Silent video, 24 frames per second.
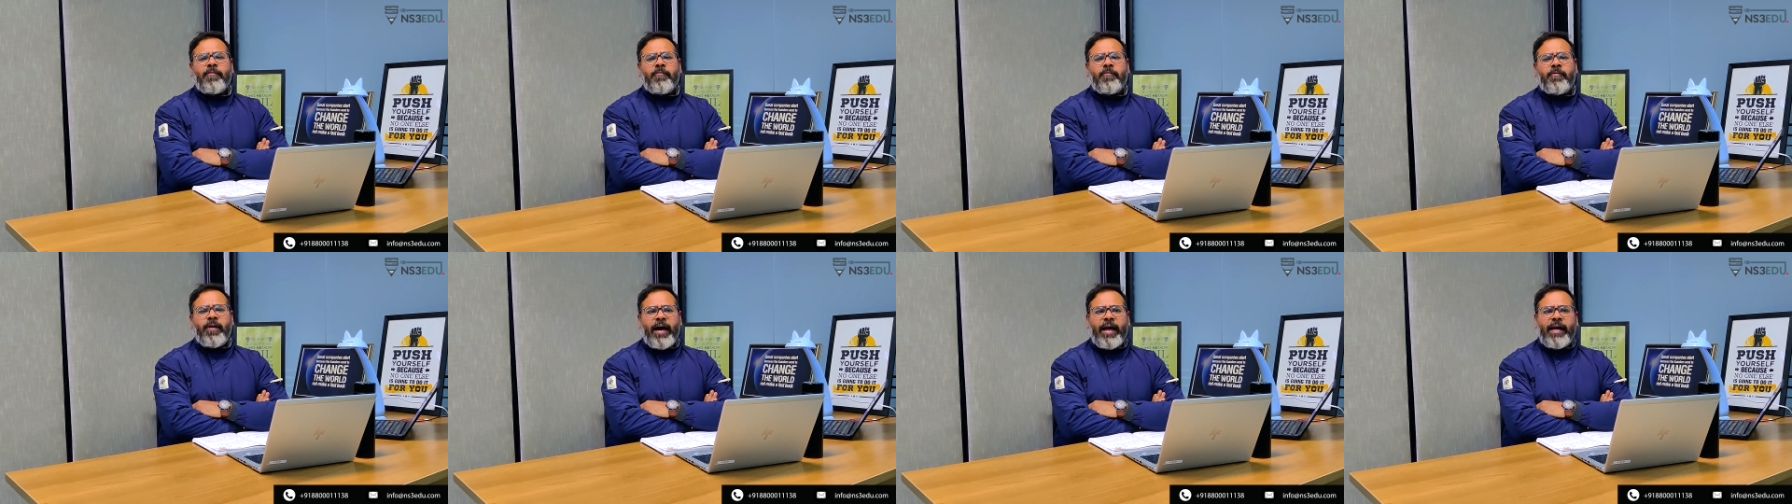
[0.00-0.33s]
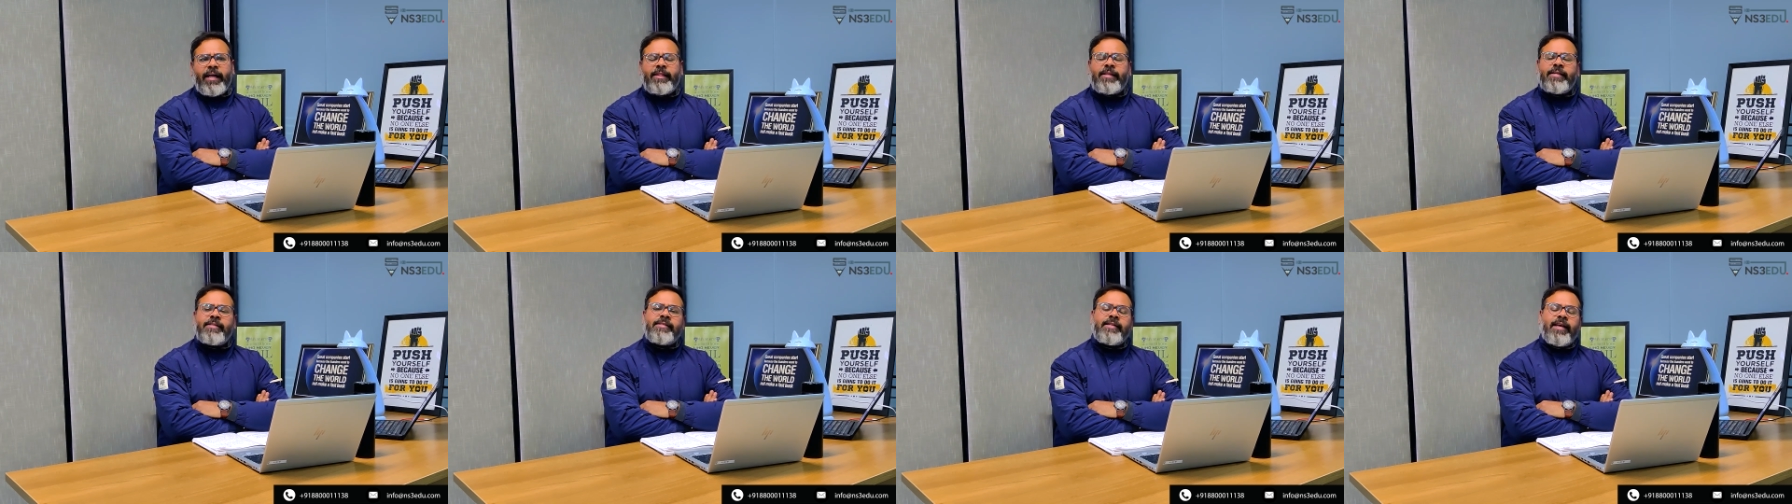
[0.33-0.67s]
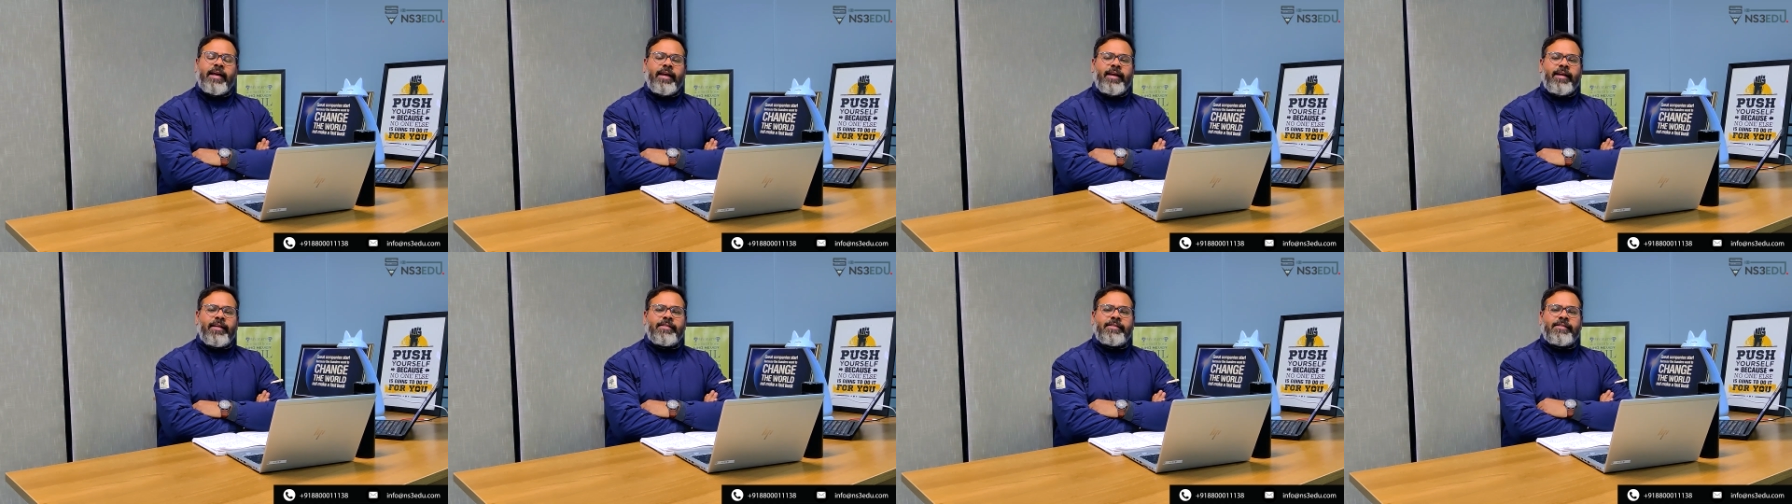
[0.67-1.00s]
Why this
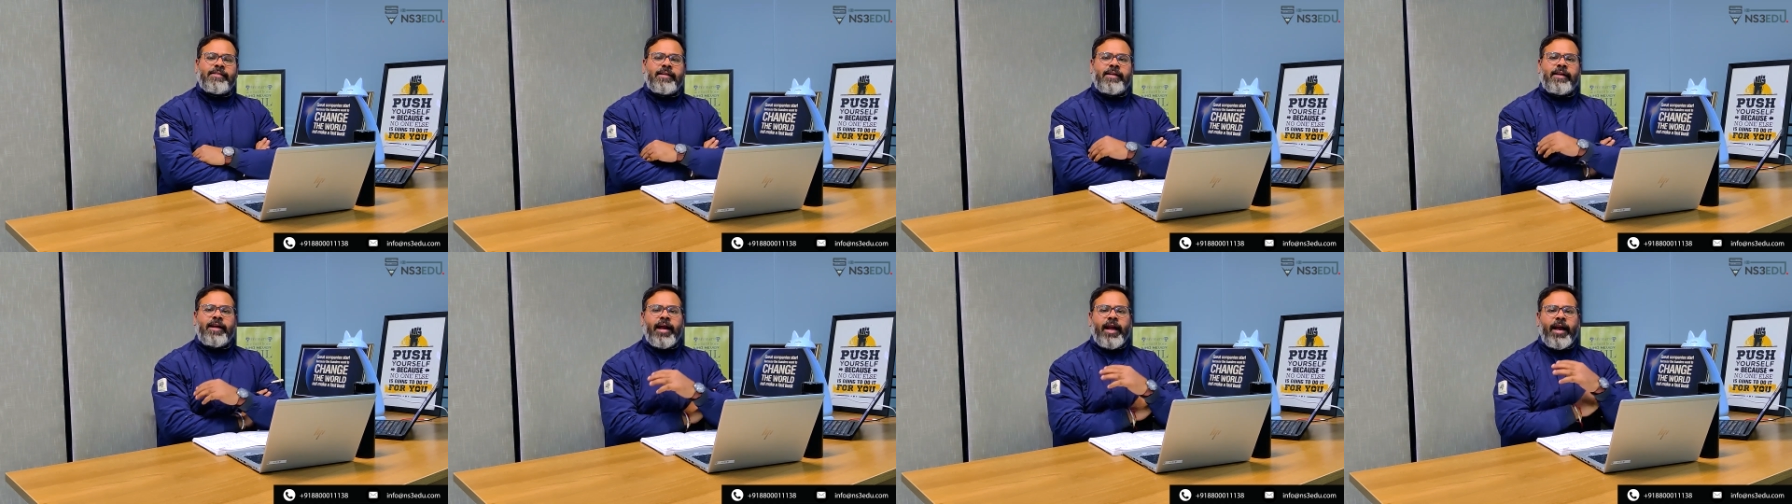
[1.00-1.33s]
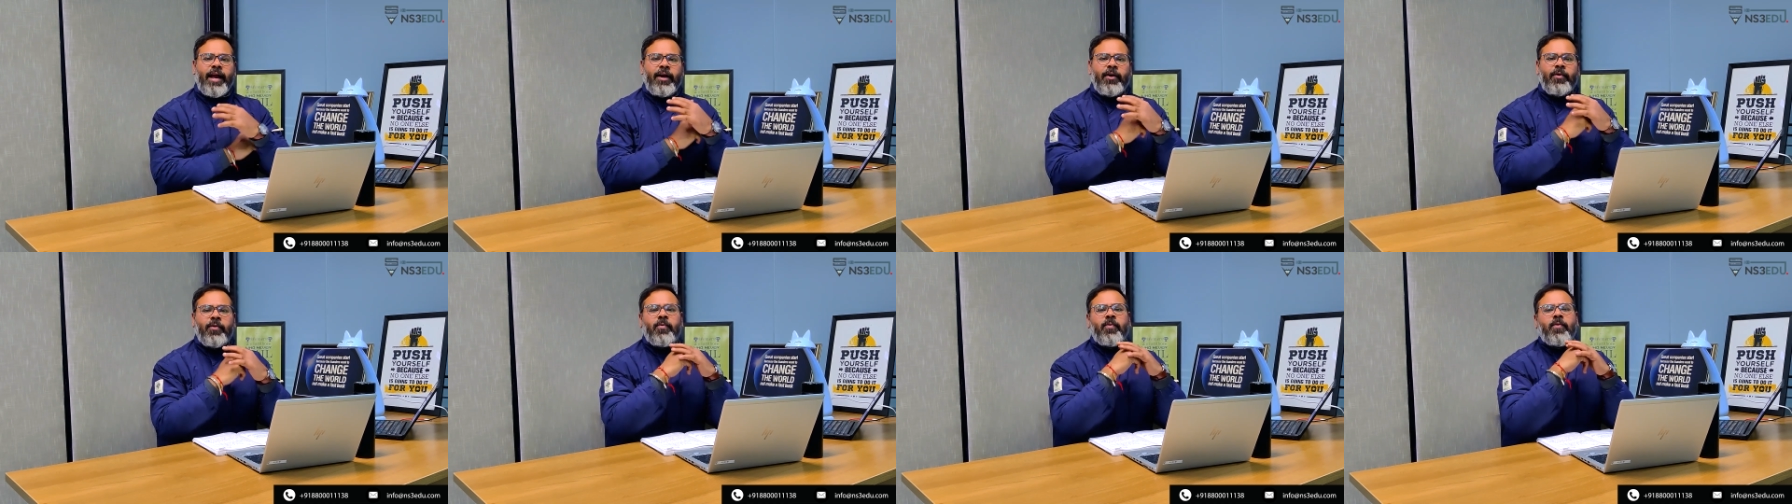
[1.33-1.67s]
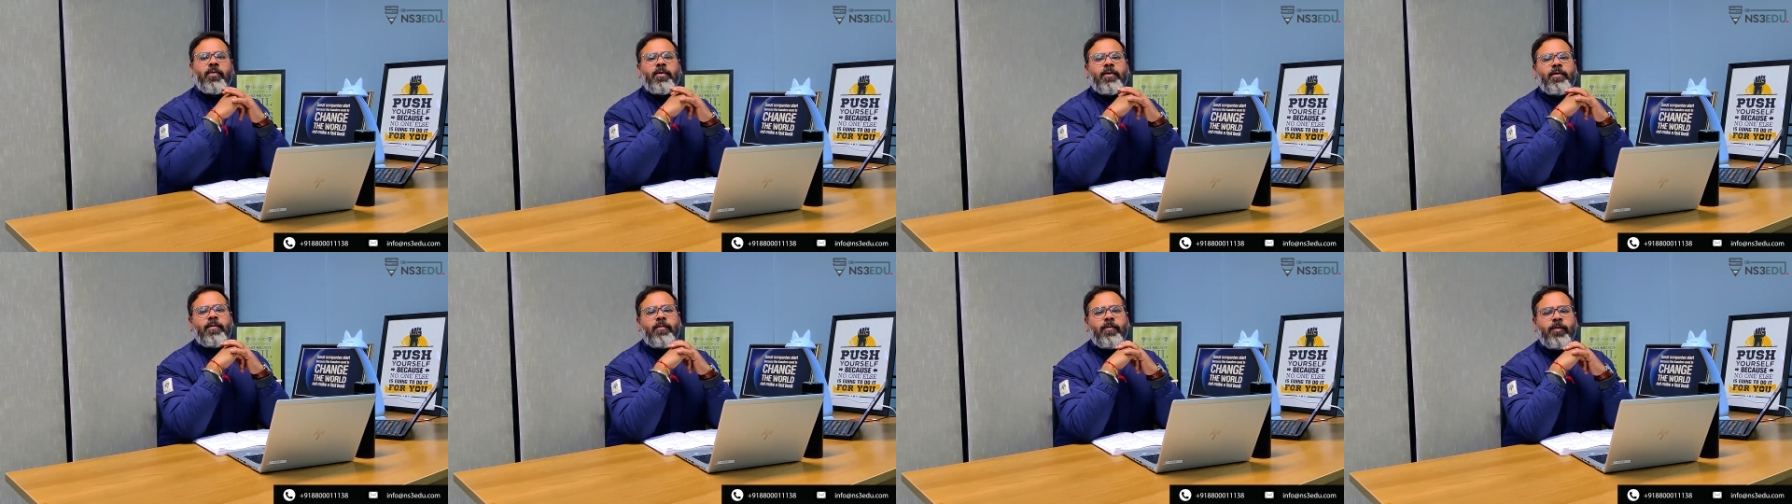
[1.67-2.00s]
NS3 Edu